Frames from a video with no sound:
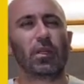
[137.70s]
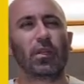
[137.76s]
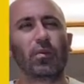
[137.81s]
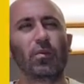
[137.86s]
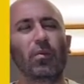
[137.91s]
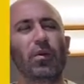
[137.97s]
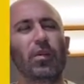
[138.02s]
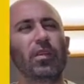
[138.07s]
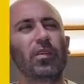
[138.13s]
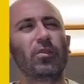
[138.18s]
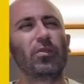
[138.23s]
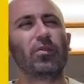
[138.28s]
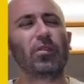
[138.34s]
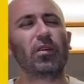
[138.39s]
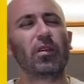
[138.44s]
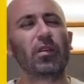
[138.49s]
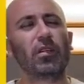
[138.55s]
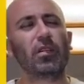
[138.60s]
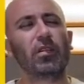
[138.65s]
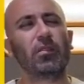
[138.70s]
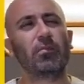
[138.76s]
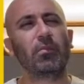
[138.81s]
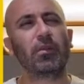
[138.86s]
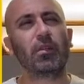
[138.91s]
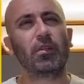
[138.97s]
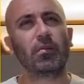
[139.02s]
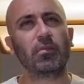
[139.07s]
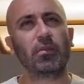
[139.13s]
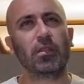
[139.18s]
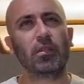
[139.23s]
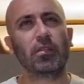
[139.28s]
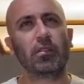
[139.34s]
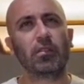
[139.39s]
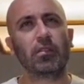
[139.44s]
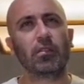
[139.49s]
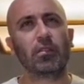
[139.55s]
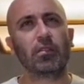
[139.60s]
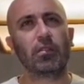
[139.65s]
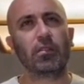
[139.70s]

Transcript: man. What are you talking about, man?